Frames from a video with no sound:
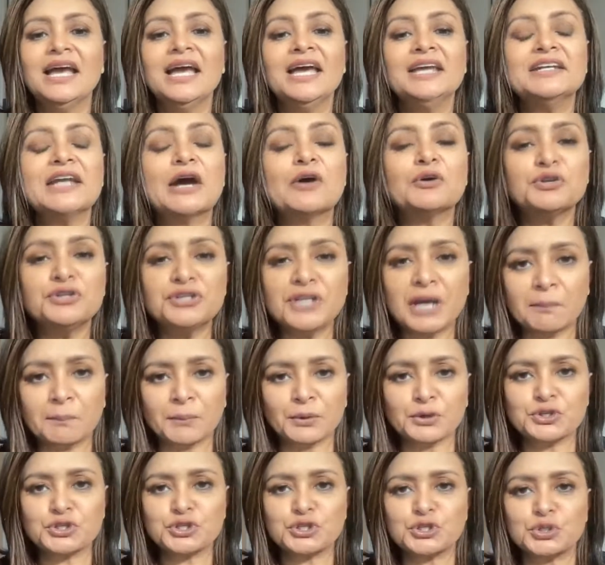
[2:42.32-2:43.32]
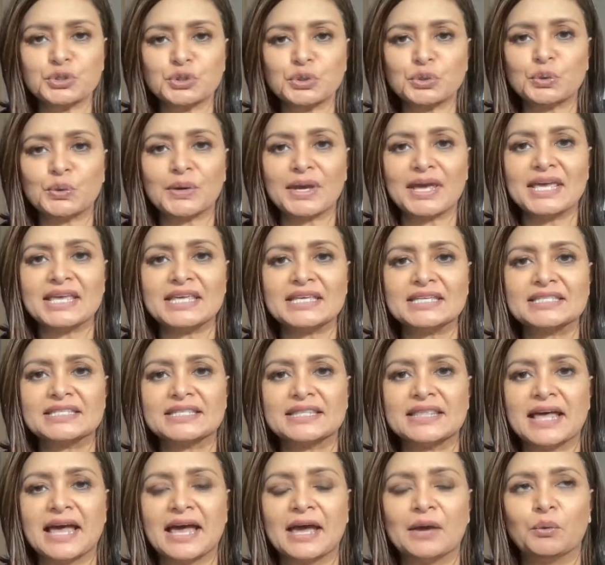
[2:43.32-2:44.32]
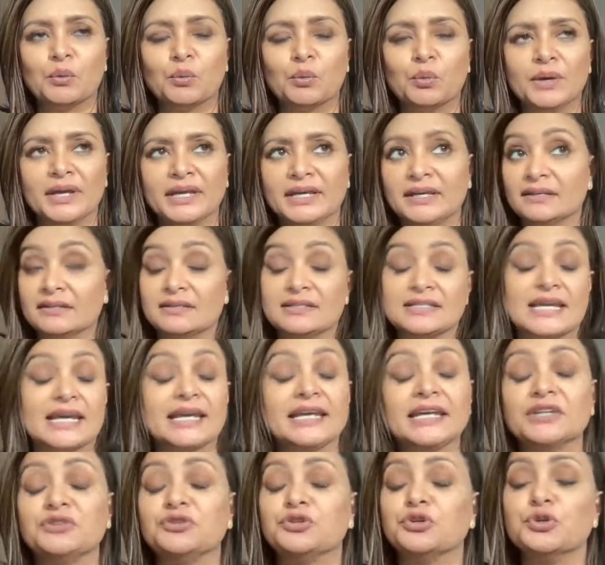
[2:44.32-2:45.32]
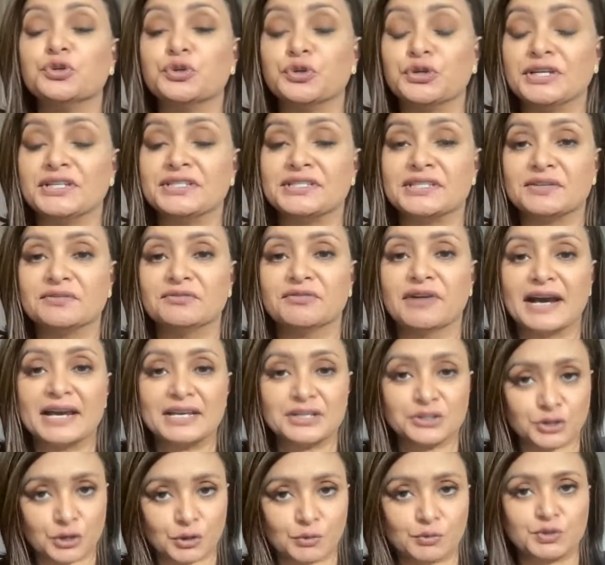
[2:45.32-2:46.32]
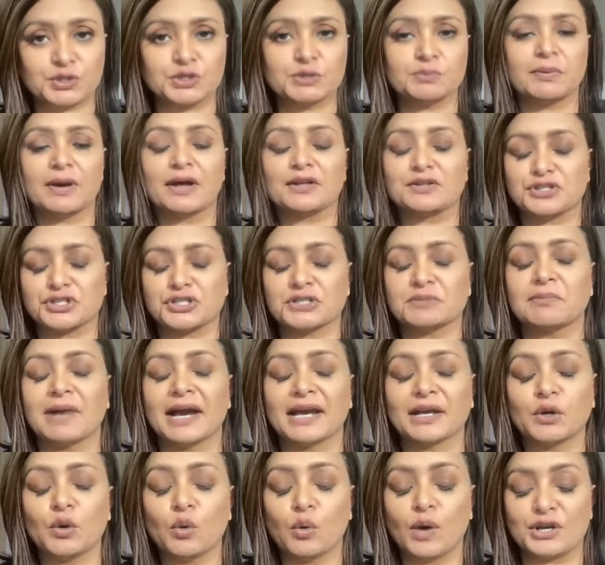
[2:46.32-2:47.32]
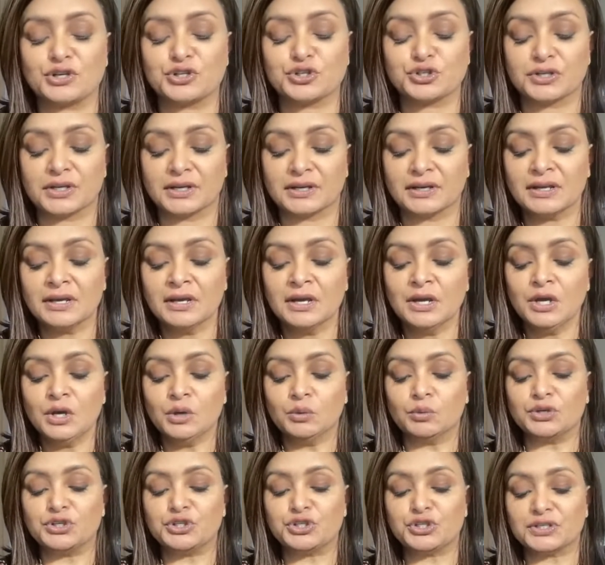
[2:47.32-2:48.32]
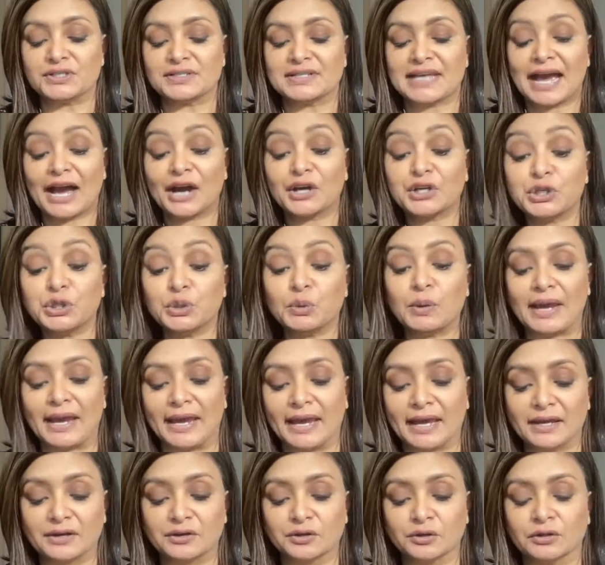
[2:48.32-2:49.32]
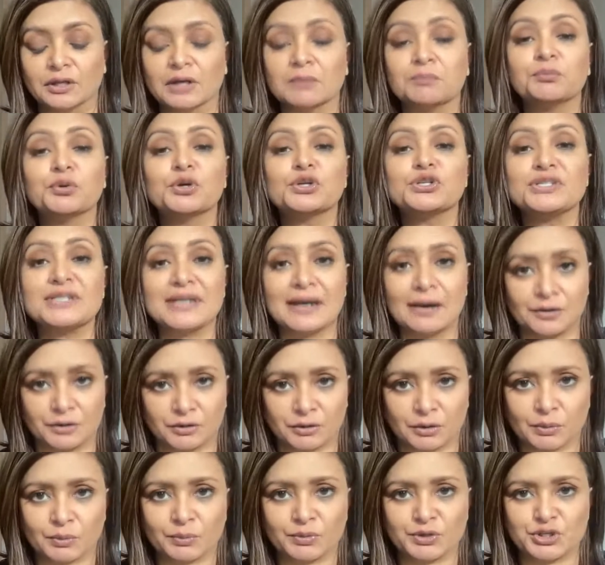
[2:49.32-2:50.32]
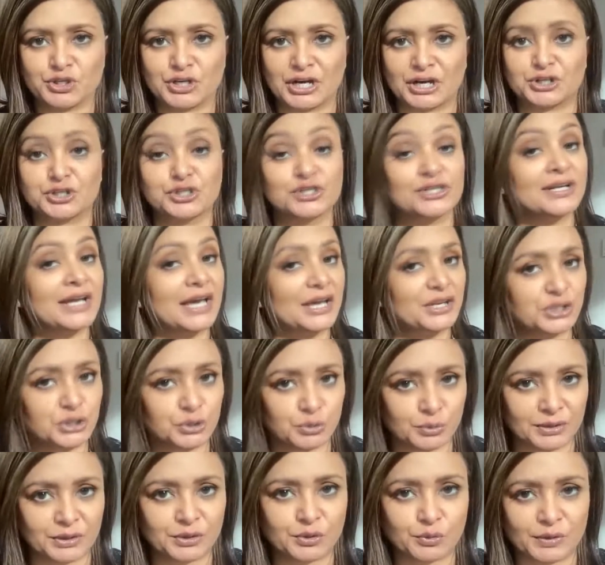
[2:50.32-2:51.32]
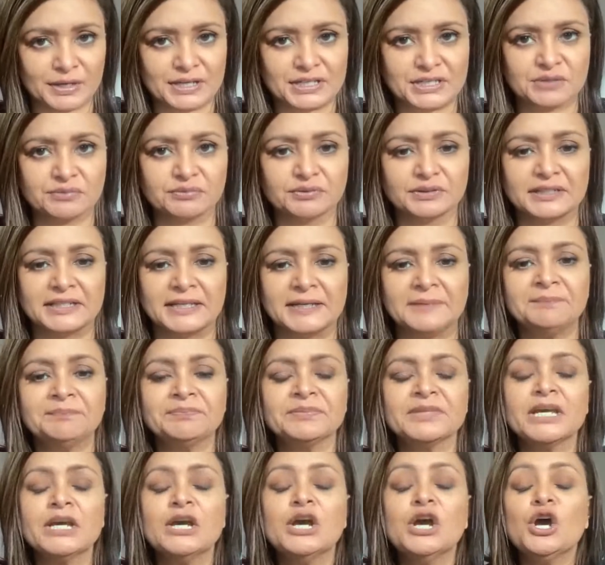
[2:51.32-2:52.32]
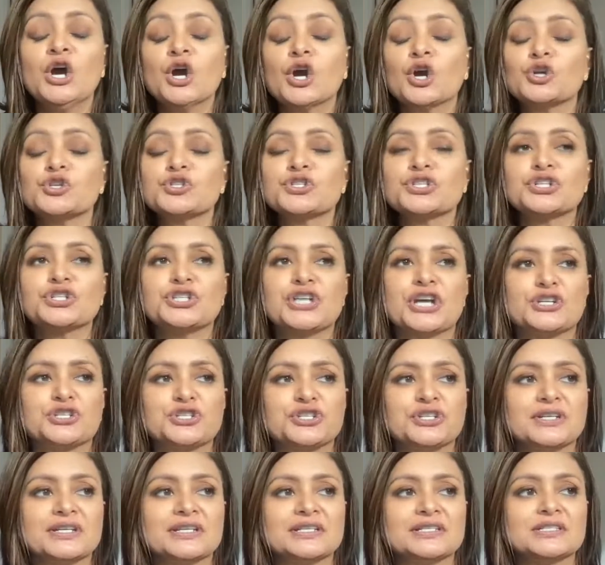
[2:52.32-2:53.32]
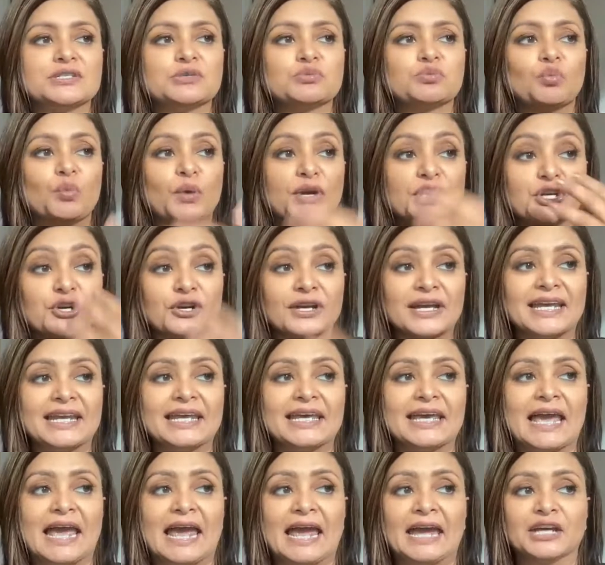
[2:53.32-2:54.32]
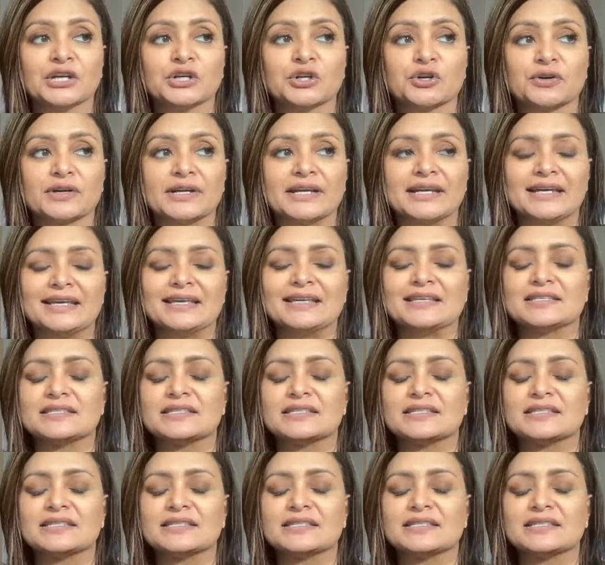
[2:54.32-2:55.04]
Now, number two is that we can take Inda Nooyi's advice, her response to my question, which is, how do you handle a put down or a rejection and do it gracefully? Her suggestion is, when you're getting angry, is